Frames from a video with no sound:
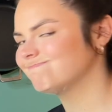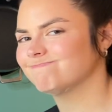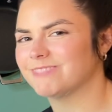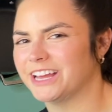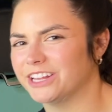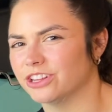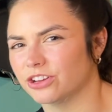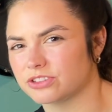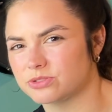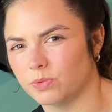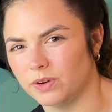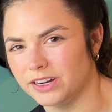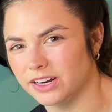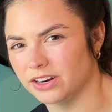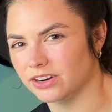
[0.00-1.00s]
It looks
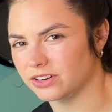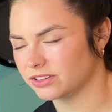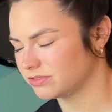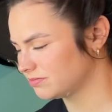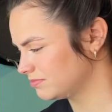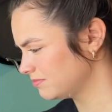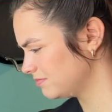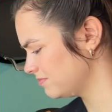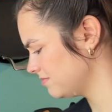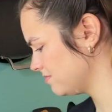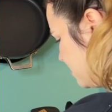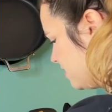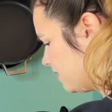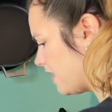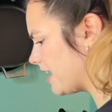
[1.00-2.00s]
weird.
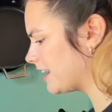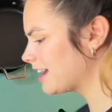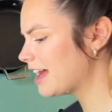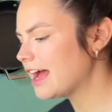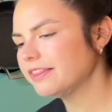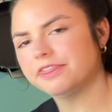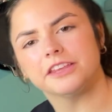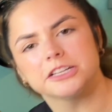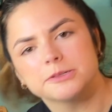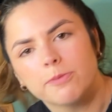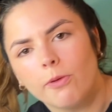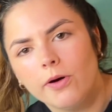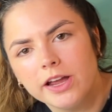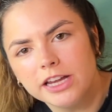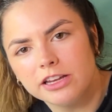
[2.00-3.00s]
Like, at this
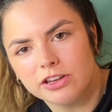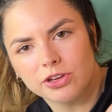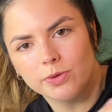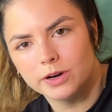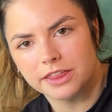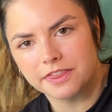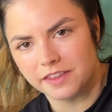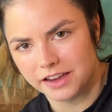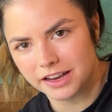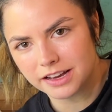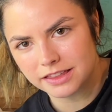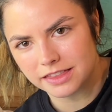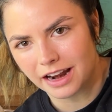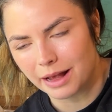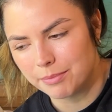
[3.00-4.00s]
point, you would think
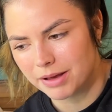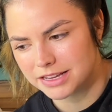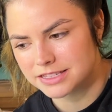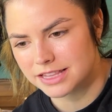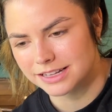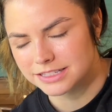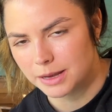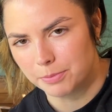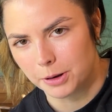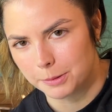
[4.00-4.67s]
that I messed things up on